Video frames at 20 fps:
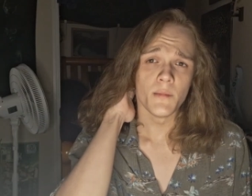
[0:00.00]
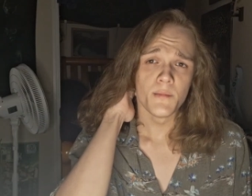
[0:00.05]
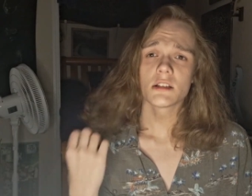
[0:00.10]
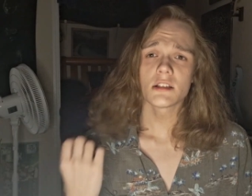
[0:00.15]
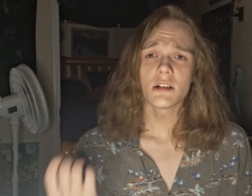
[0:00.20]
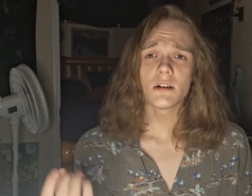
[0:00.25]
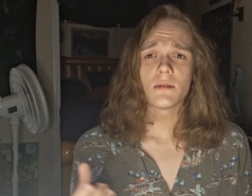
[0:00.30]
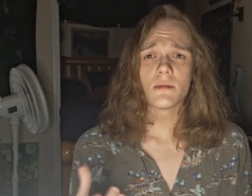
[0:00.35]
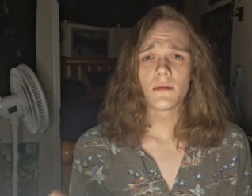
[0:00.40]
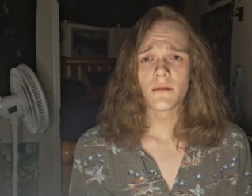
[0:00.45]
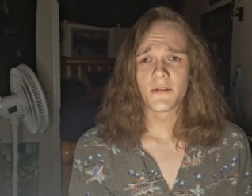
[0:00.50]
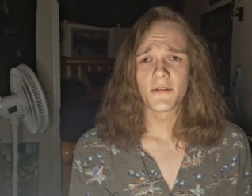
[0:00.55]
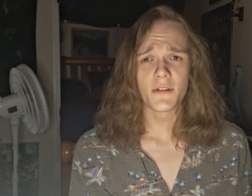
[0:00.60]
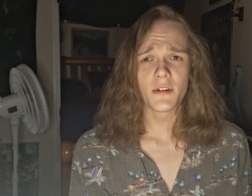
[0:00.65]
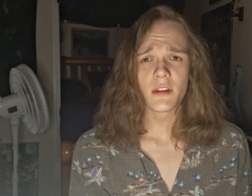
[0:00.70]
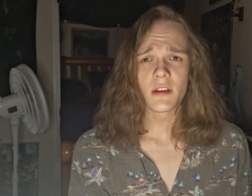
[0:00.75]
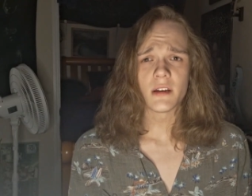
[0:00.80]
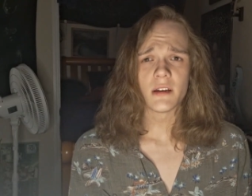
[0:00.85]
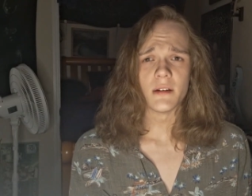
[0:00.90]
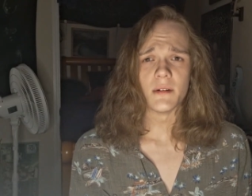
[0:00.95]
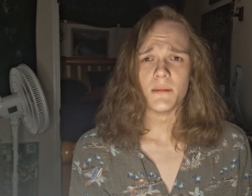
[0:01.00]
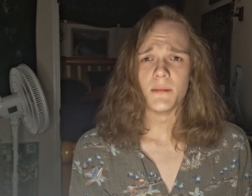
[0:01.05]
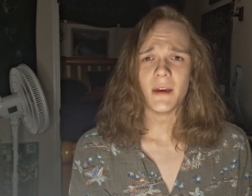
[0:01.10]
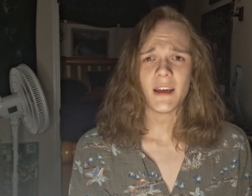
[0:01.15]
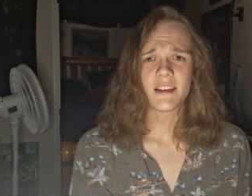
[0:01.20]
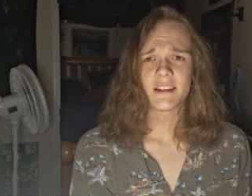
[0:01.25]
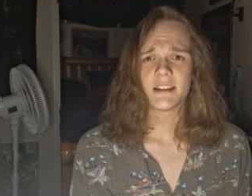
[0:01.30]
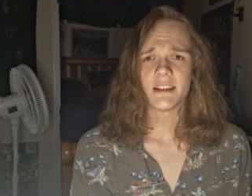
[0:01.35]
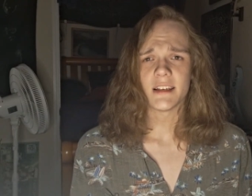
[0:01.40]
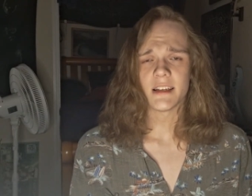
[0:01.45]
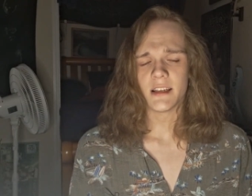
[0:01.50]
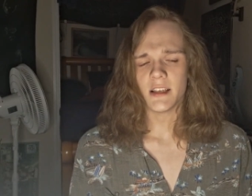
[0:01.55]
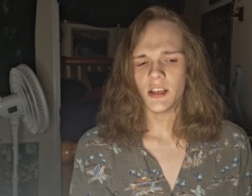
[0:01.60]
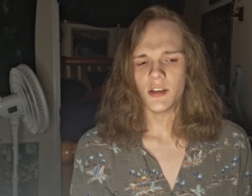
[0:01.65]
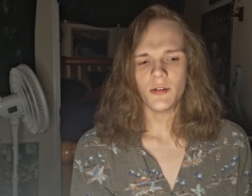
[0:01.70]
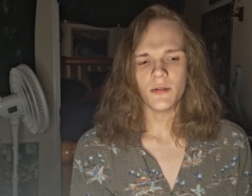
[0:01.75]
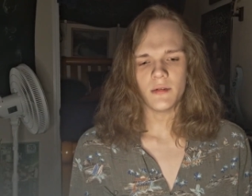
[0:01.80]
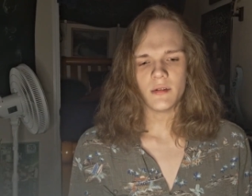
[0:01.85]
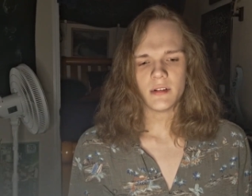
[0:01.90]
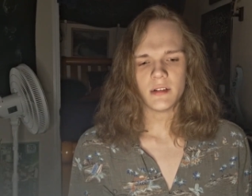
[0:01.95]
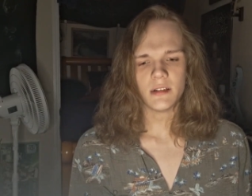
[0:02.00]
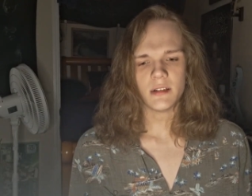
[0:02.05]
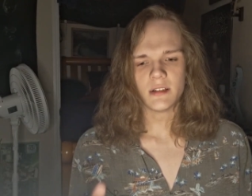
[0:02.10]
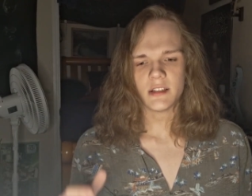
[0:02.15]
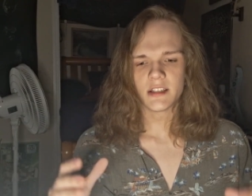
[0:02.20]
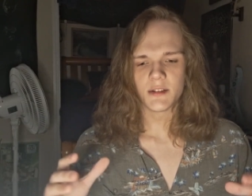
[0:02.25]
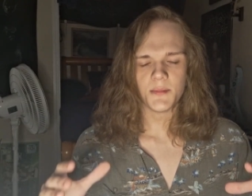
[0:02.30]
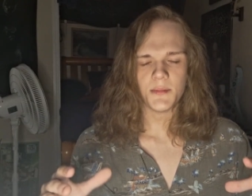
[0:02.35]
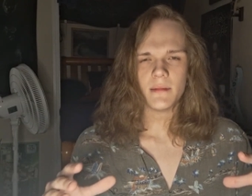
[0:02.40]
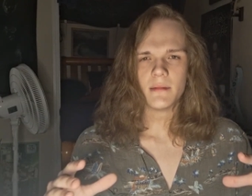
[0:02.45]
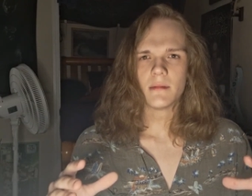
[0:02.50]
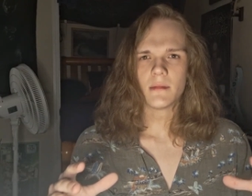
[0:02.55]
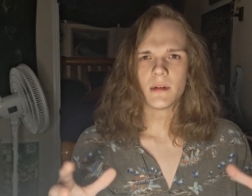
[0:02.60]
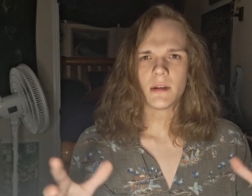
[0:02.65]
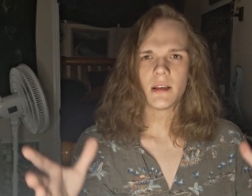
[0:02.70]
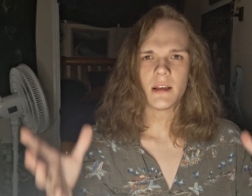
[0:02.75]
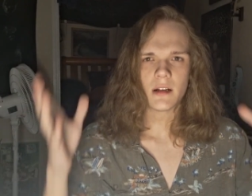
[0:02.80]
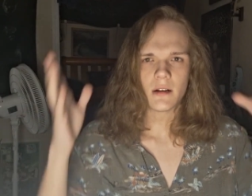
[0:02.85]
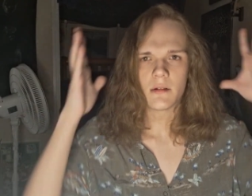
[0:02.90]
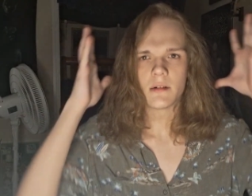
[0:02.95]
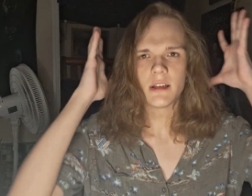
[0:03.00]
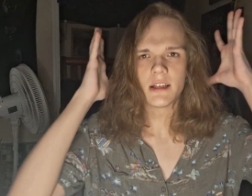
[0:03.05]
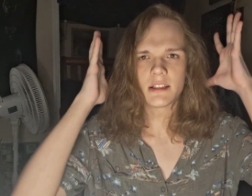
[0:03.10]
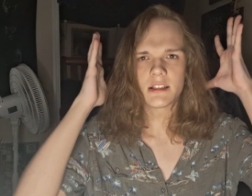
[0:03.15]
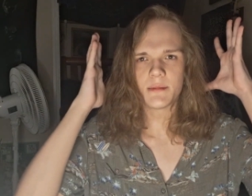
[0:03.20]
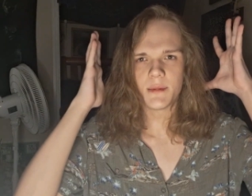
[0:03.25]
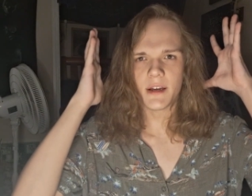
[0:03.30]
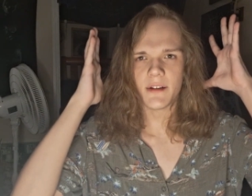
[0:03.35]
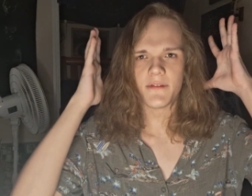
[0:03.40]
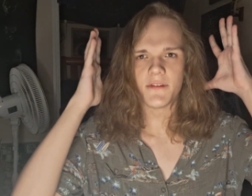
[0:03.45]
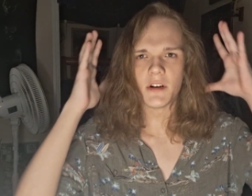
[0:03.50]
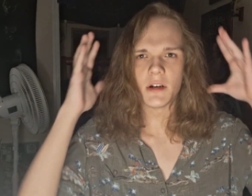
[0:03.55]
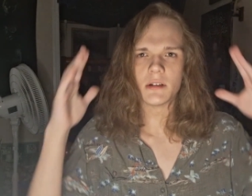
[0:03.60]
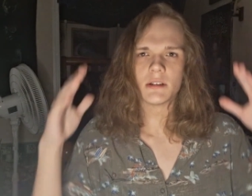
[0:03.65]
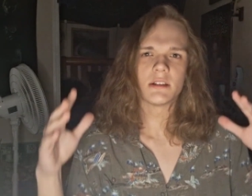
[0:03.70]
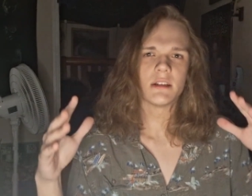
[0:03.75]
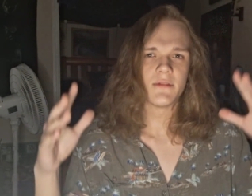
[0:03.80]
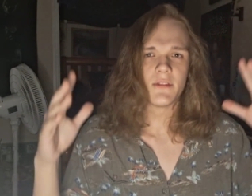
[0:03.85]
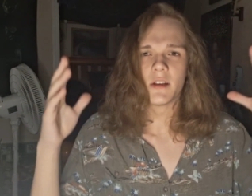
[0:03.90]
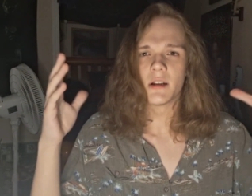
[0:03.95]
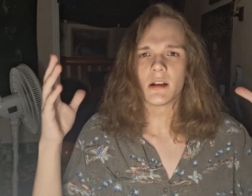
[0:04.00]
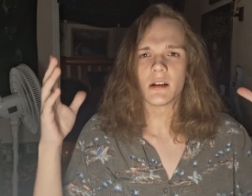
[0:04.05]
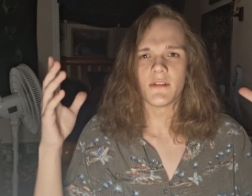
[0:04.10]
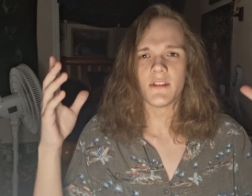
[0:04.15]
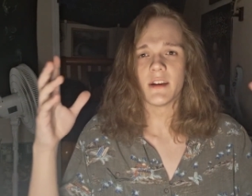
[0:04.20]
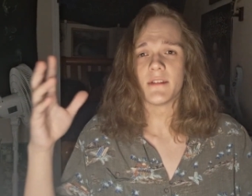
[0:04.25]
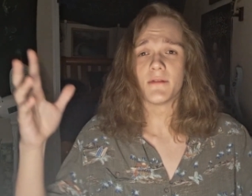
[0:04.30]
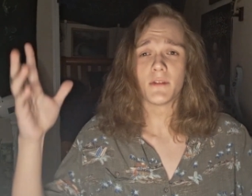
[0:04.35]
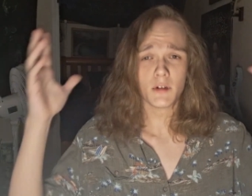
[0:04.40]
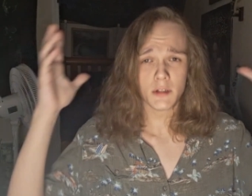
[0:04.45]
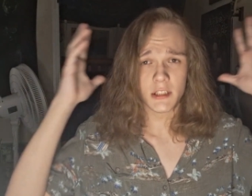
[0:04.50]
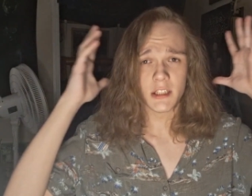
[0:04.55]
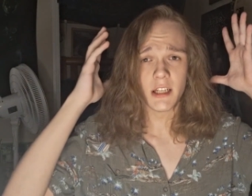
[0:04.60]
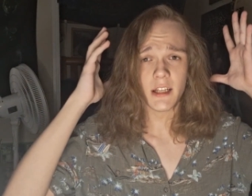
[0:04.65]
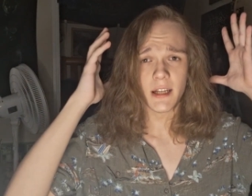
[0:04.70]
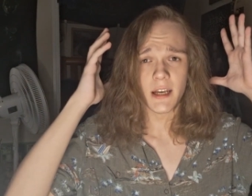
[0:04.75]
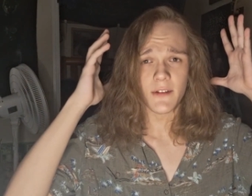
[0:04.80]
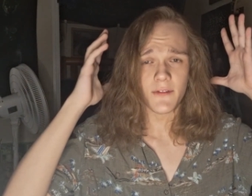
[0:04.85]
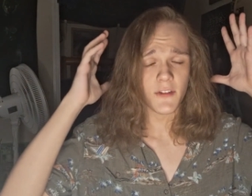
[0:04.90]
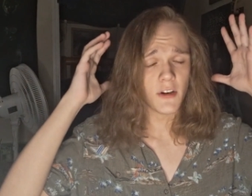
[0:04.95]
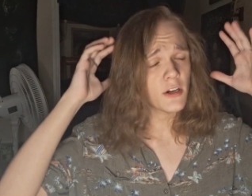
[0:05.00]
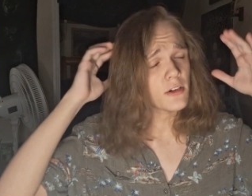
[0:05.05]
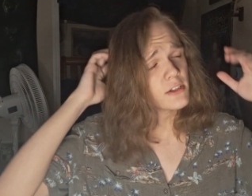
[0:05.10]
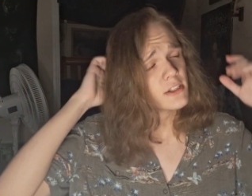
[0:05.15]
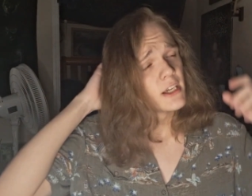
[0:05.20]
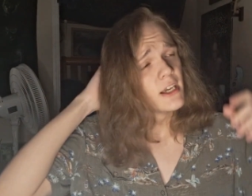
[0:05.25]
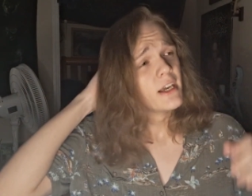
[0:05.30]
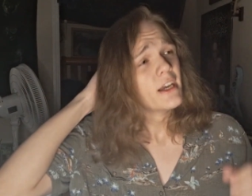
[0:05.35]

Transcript: So for the mixing, you just, you know, get some headphones. If you don't have headphones, you need headphones.